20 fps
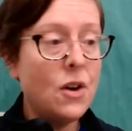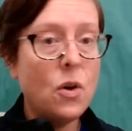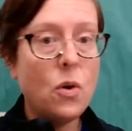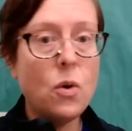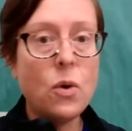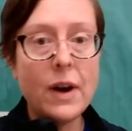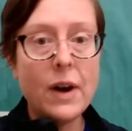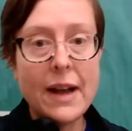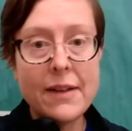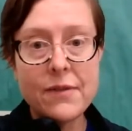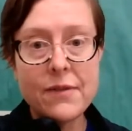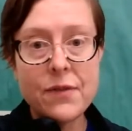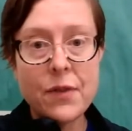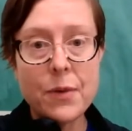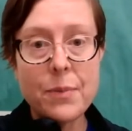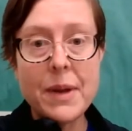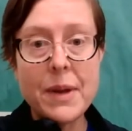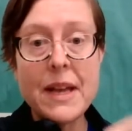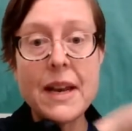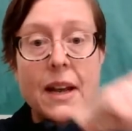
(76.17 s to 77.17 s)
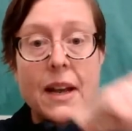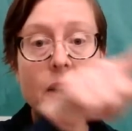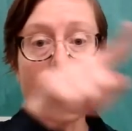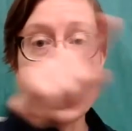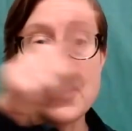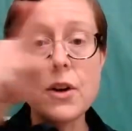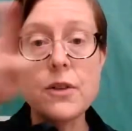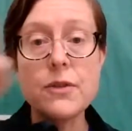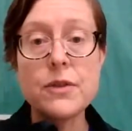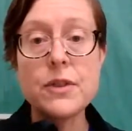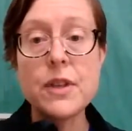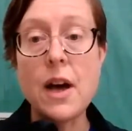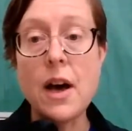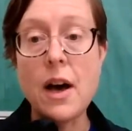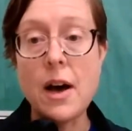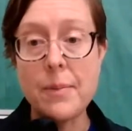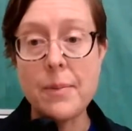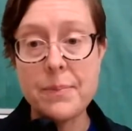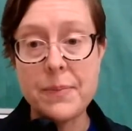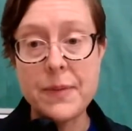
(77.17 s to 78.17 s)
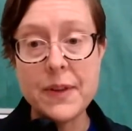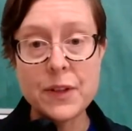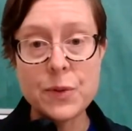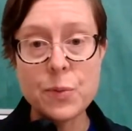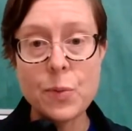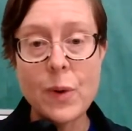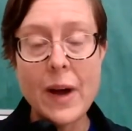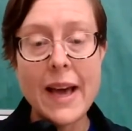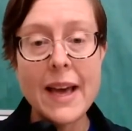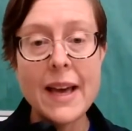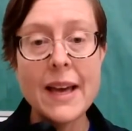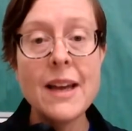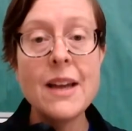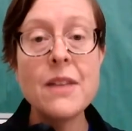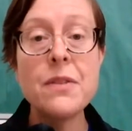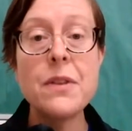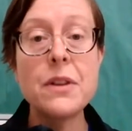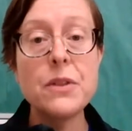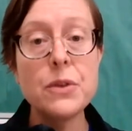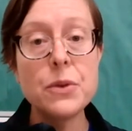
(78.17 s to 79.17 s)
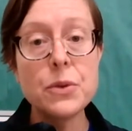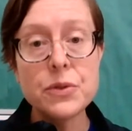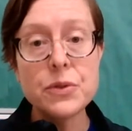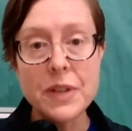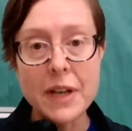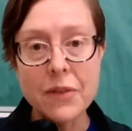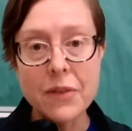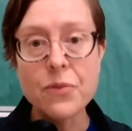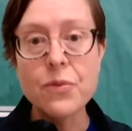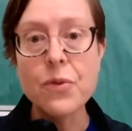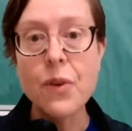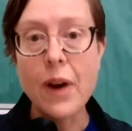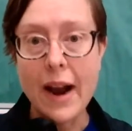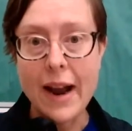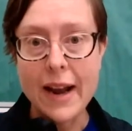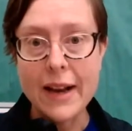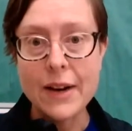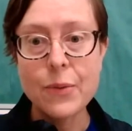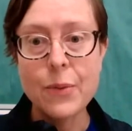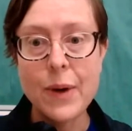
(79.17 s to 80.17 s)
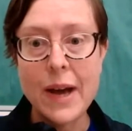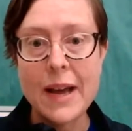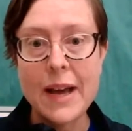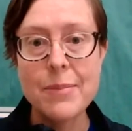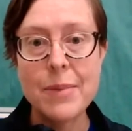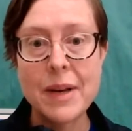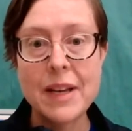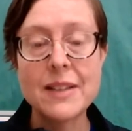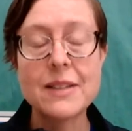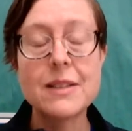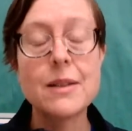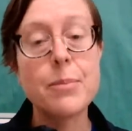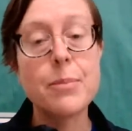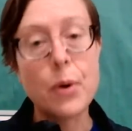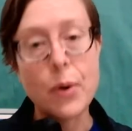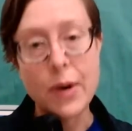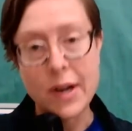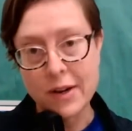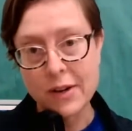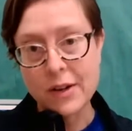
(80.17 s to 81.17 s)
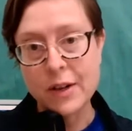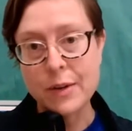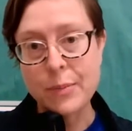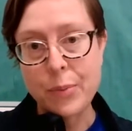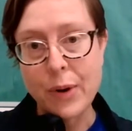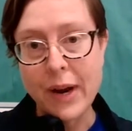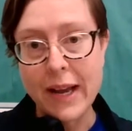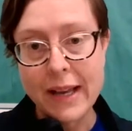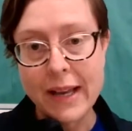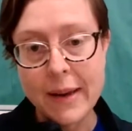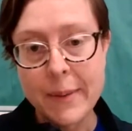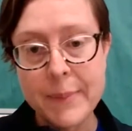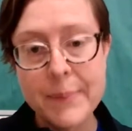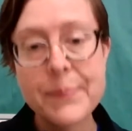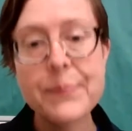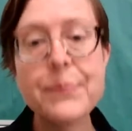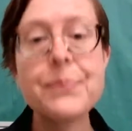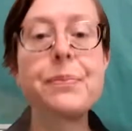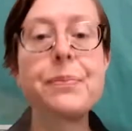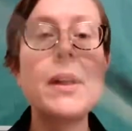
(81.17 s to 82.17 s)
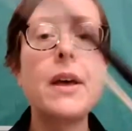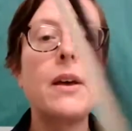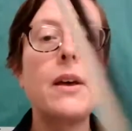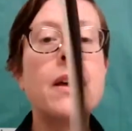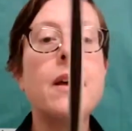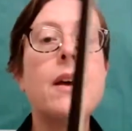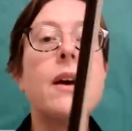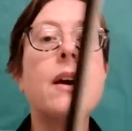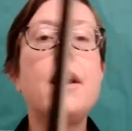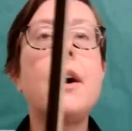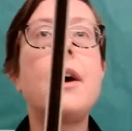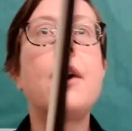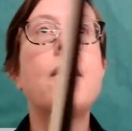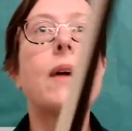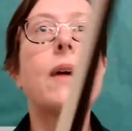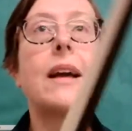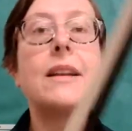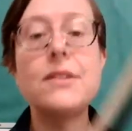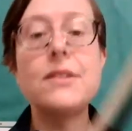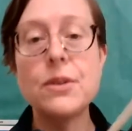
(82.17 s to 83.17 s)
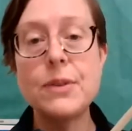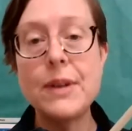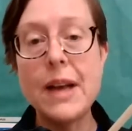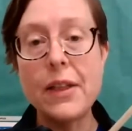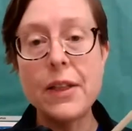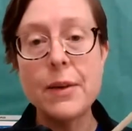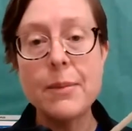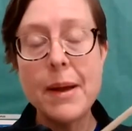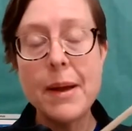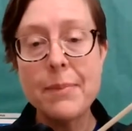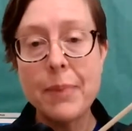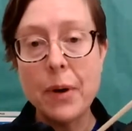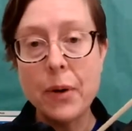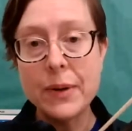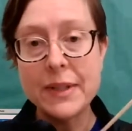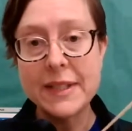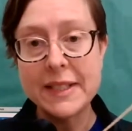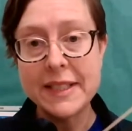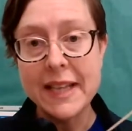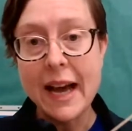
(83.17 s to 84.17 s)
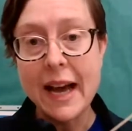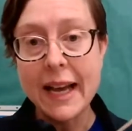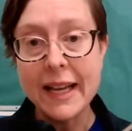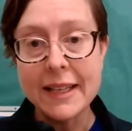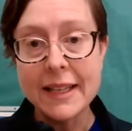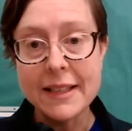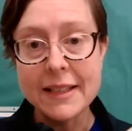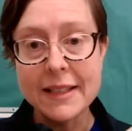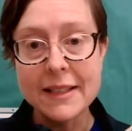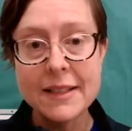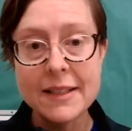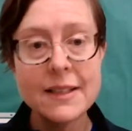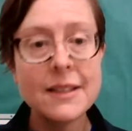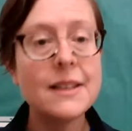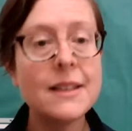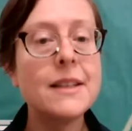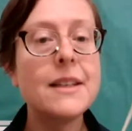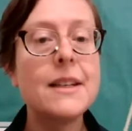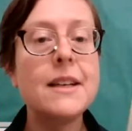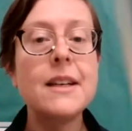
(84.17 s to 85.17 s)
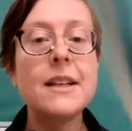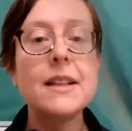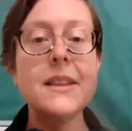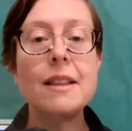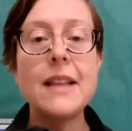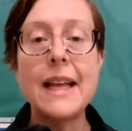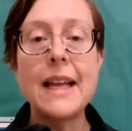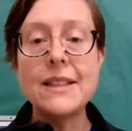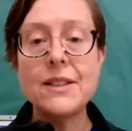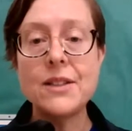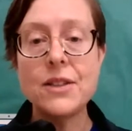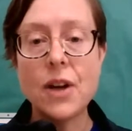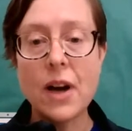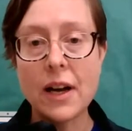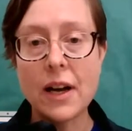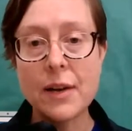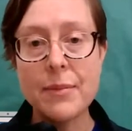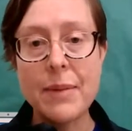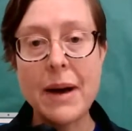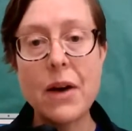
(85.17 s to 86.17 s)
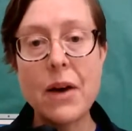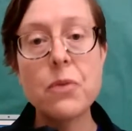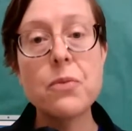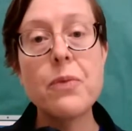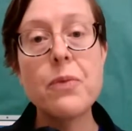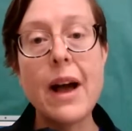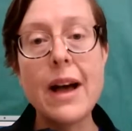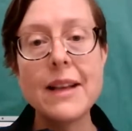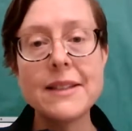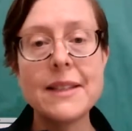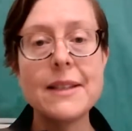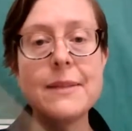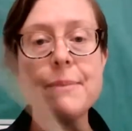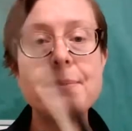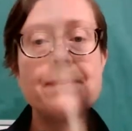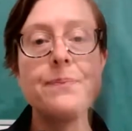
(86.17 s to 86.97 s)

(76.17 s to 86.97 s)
or heaven forbid it curves up this way, then loosen it right away because the bow hair could break. Okay, so now that my bow is tightened, let's talk about rosin.